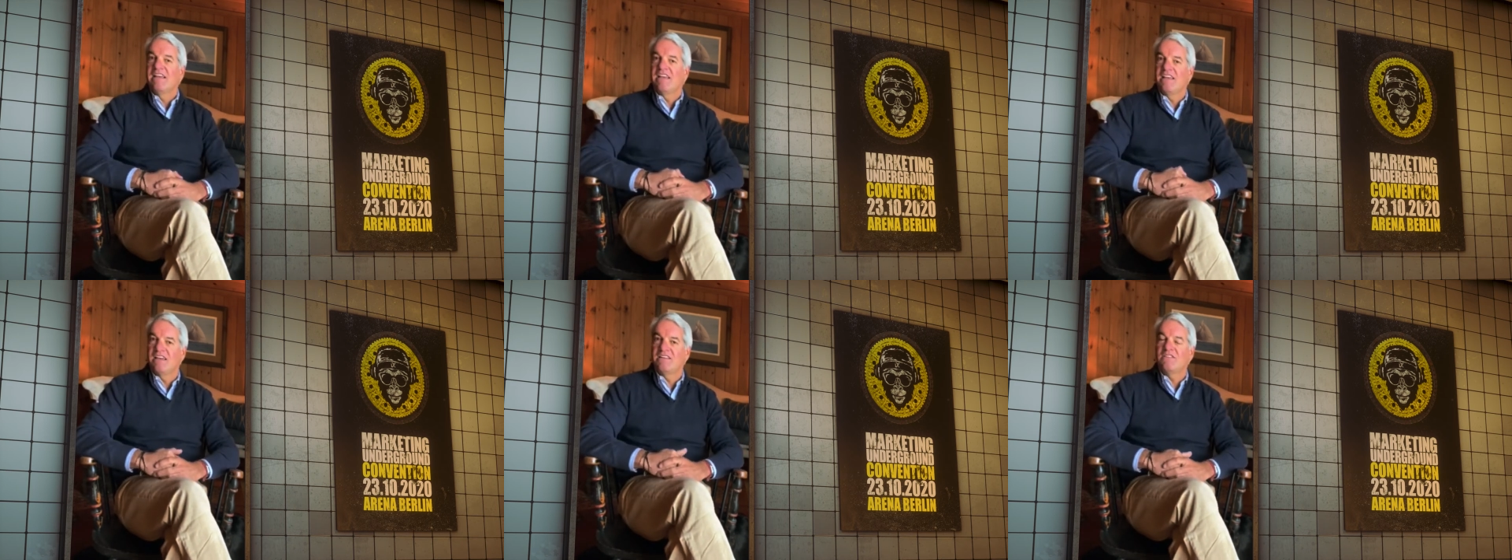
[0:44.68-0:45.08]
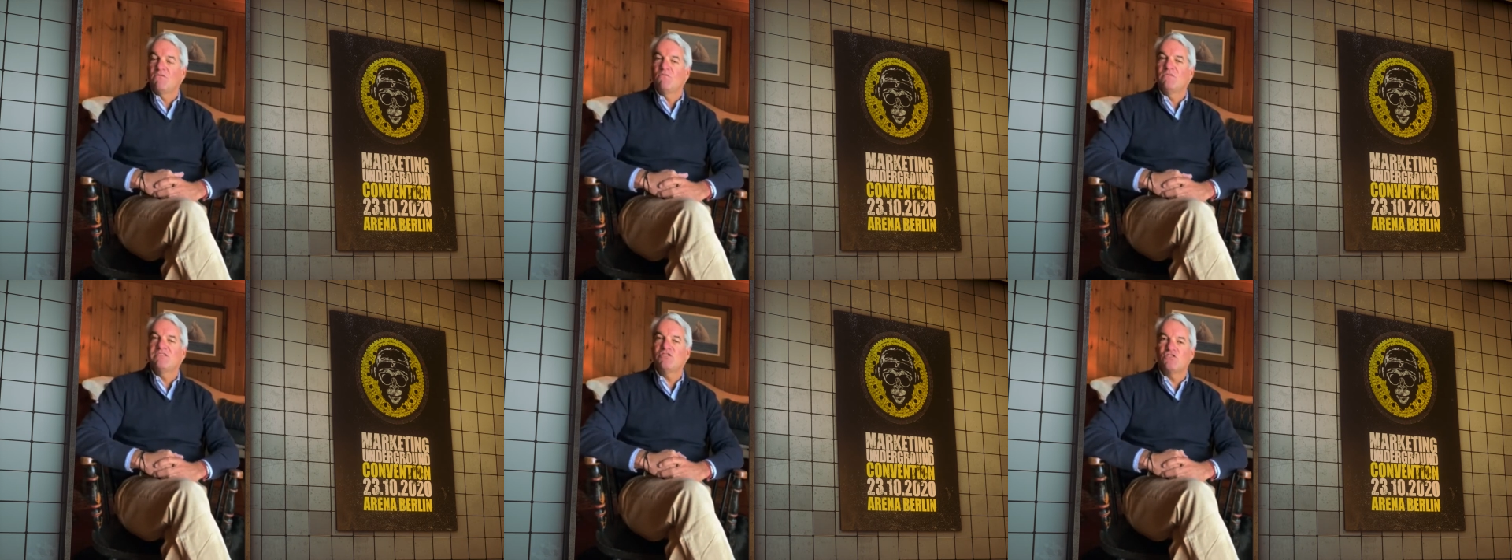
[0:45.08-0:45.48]
it
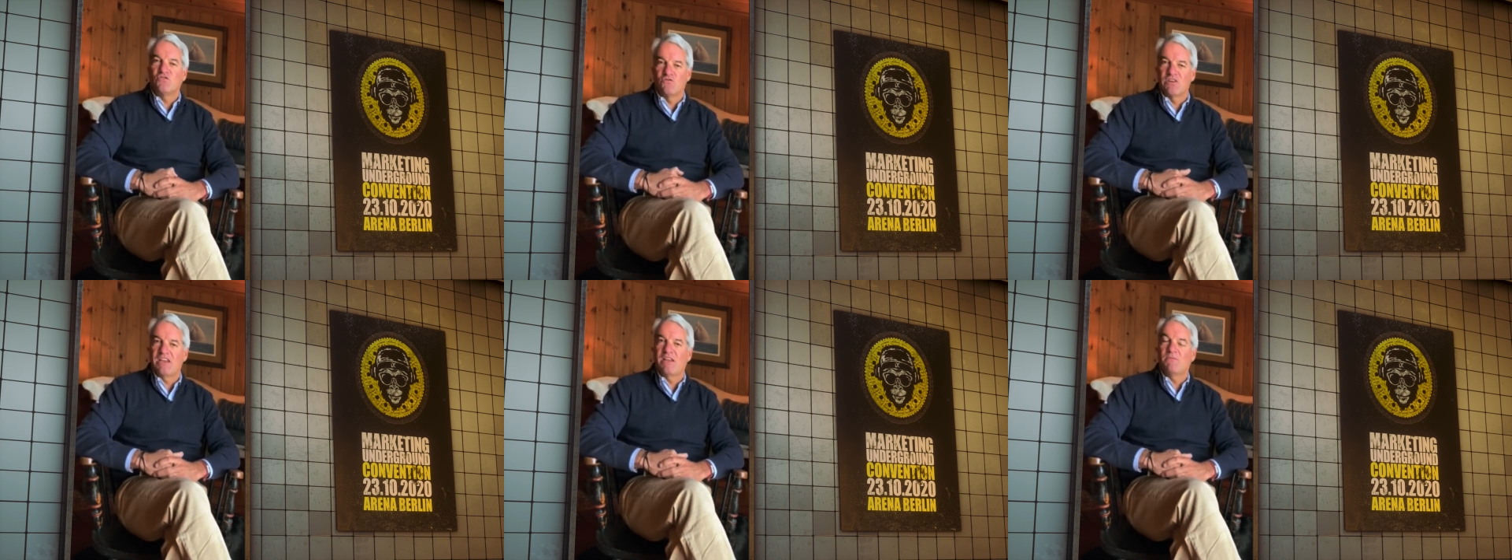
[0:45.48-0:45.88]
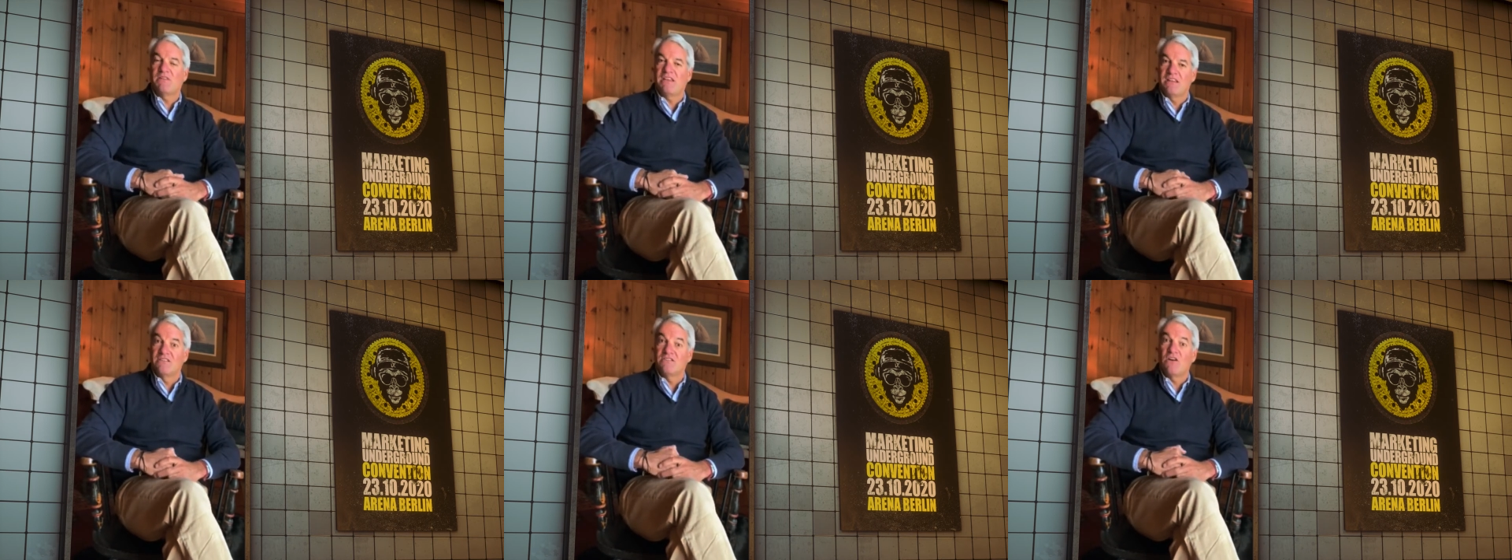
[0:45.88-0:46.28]
was streamed
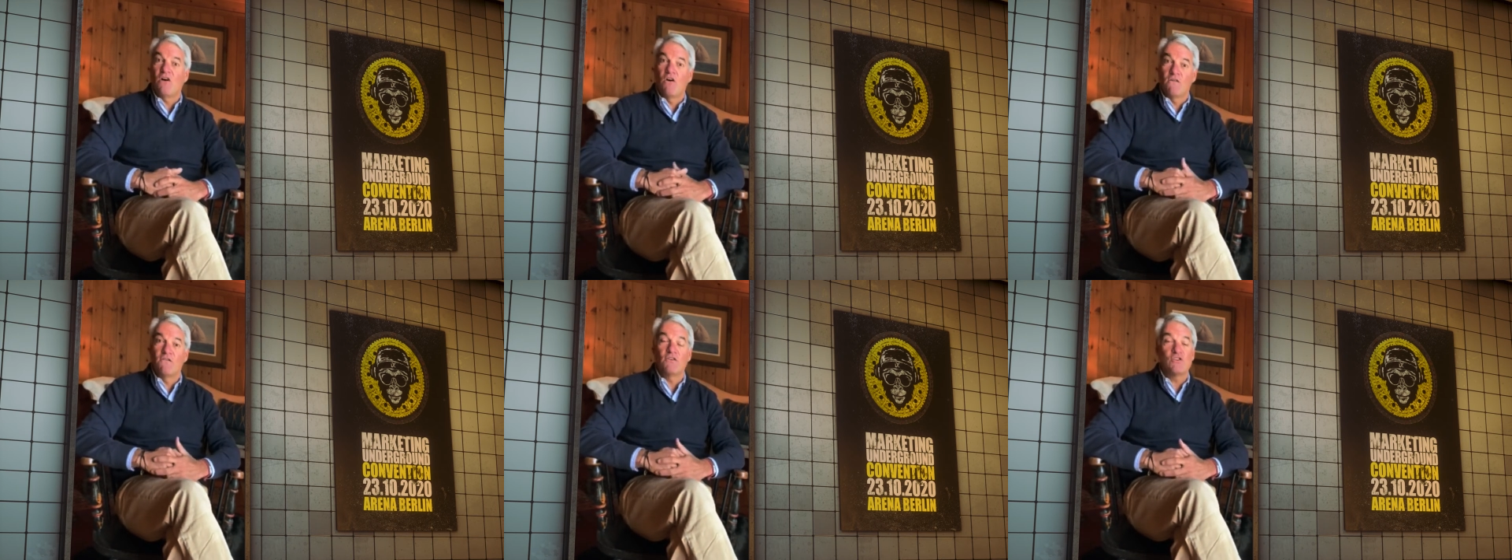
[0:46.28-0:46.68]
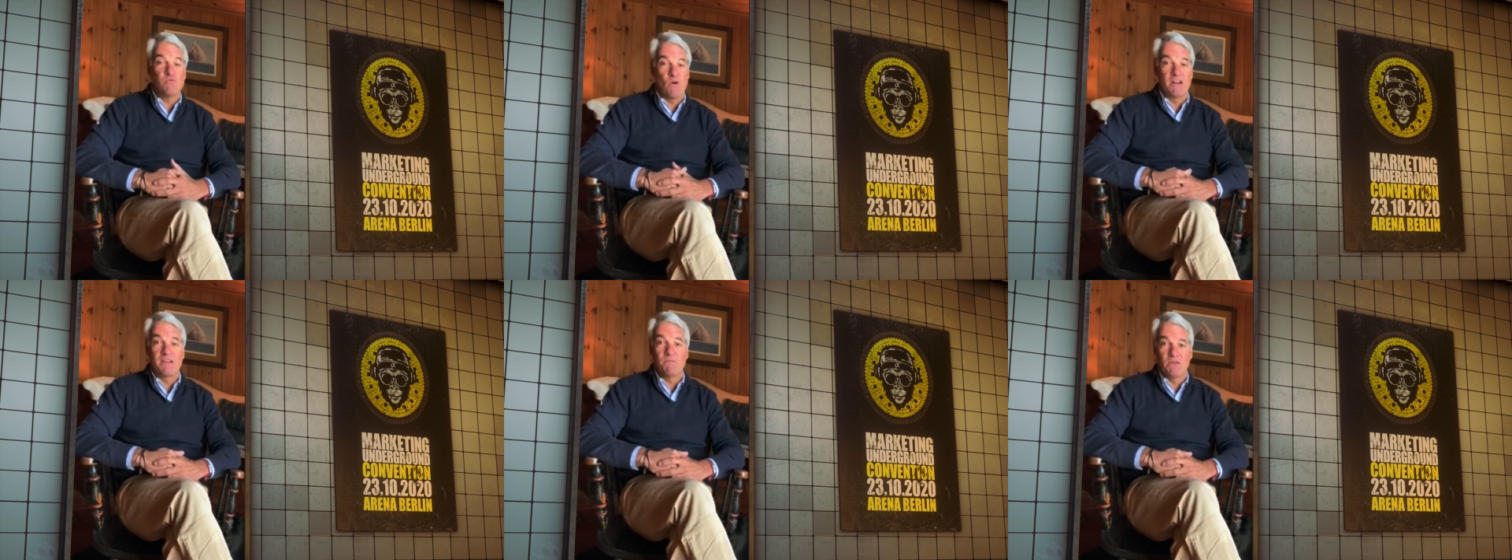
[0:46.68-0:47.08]
into over
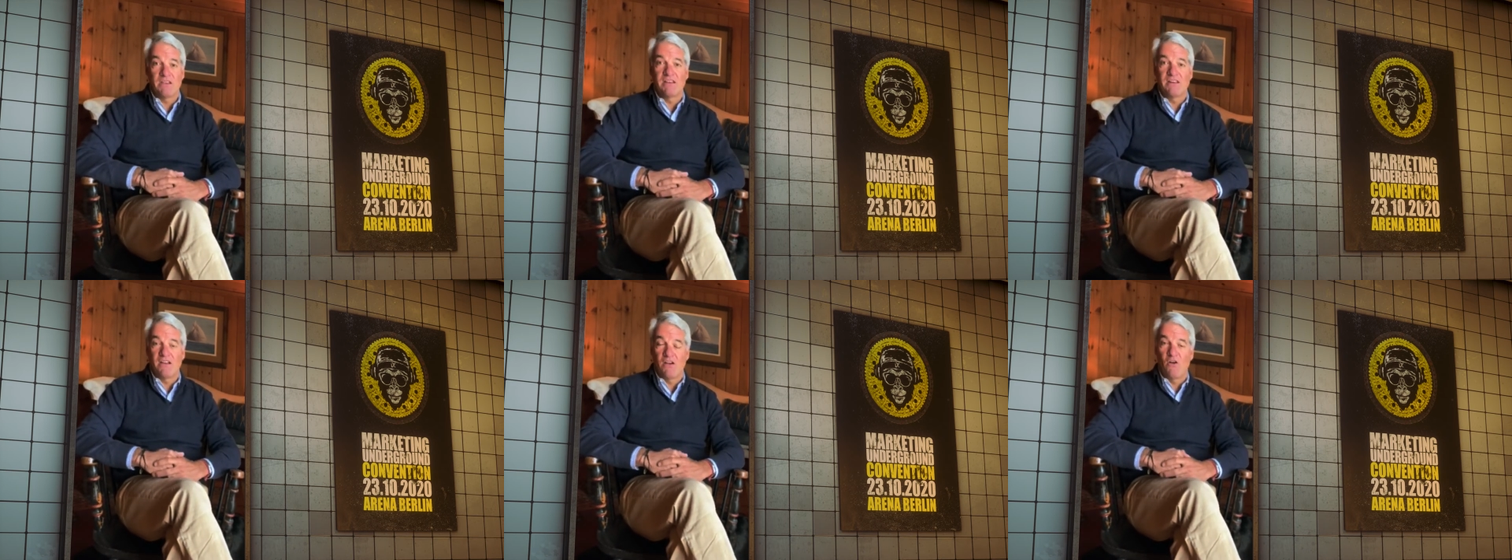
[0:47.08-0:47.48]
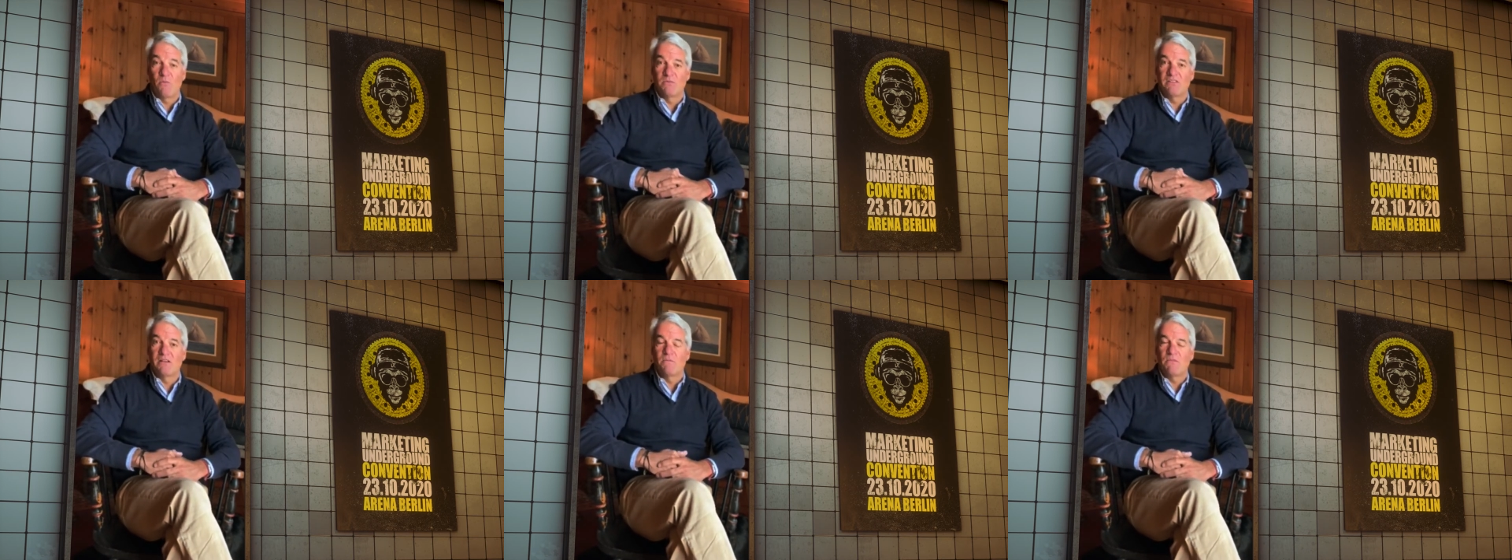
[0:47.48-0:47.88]
20 million homes?